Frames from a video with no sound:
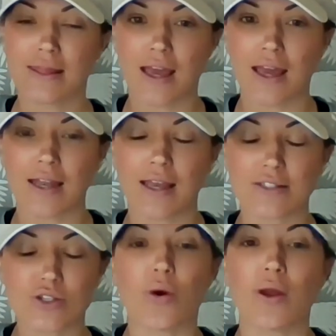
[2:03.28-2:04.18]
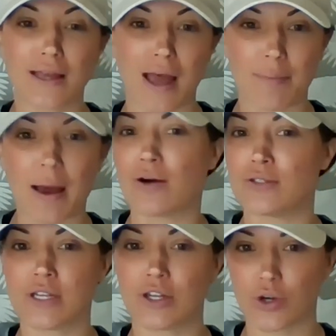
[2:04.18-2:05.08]
then it's going to
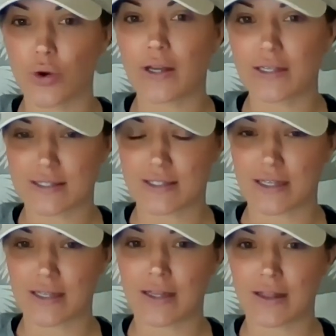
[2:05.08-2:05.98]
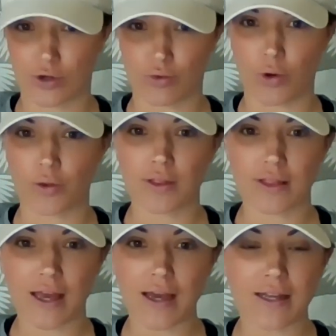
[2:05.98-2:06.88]
compound and you're going to see the growth in
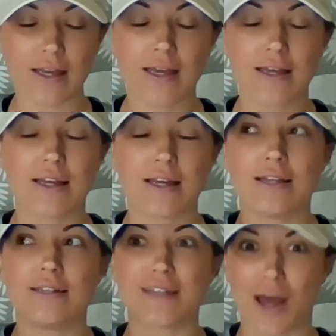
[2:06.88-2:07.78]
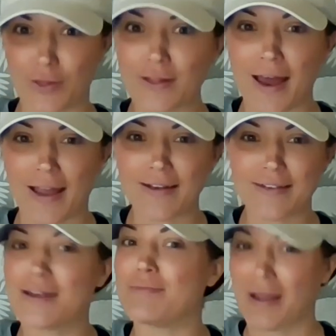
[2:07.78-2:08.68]
that down the line.
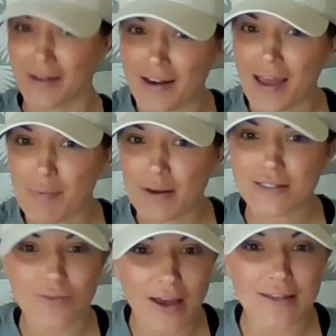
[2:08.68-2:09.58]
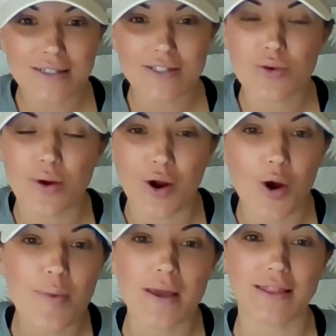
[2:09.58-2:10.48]
It might not happen as fast as you are
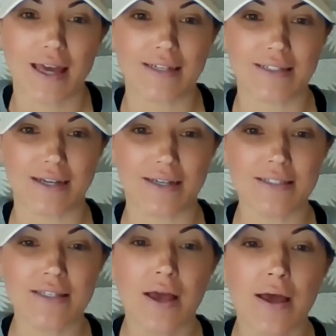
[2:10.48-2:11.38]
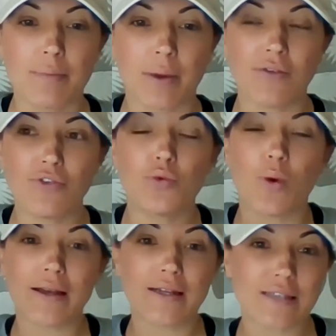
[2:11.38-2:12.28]
hoping that it does, but if you
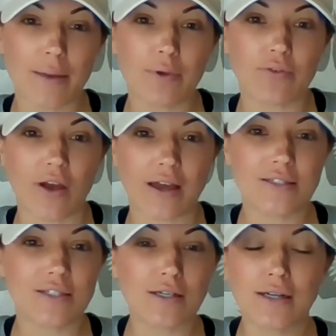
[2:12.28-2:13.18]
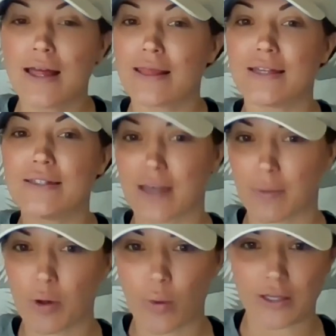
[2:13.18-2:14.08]
want it to happen faster, then
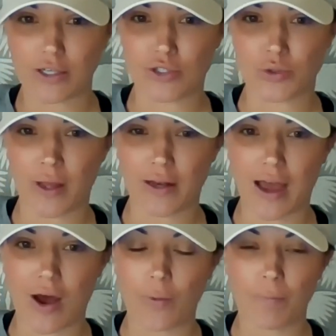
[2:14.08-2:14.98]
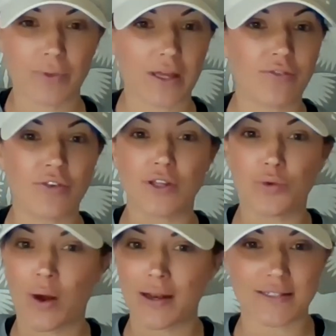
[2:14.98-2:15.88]
double what you're doing now. And if
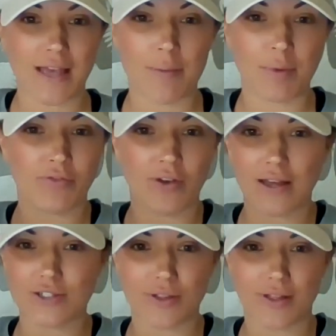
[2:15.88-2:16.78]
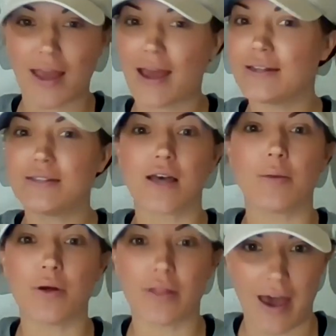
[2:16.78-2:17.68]
you want it to happen faster than that,
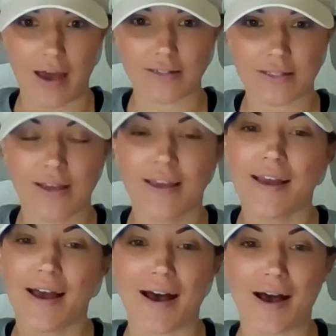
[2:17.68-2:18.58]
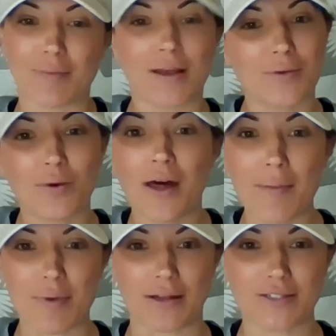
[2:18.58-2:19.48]
double that. And it will
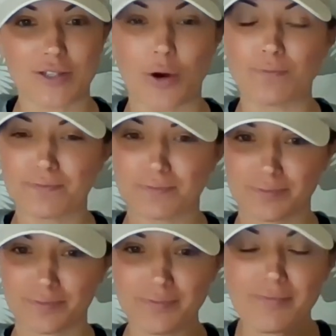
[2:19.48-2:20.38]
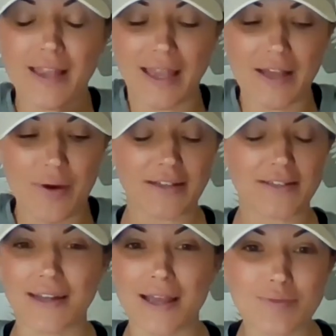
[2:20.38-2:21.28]
happen. So anyway,
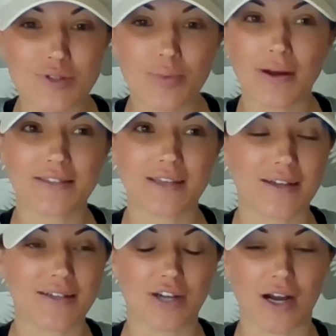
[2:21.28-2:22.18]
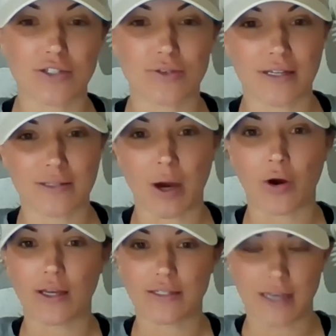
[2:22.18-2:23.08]
today I'm super excited to talk to you guys
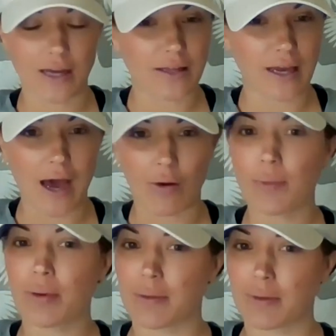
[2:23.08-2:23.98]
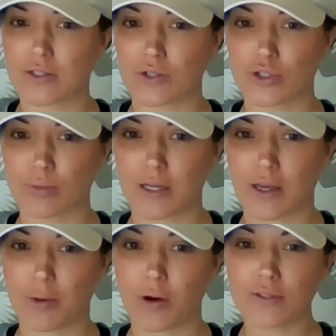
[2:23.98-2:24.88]
about exactly how I plan my social
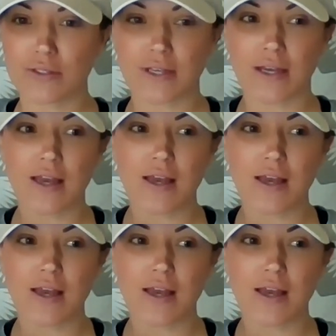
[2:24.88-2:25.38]
media posts,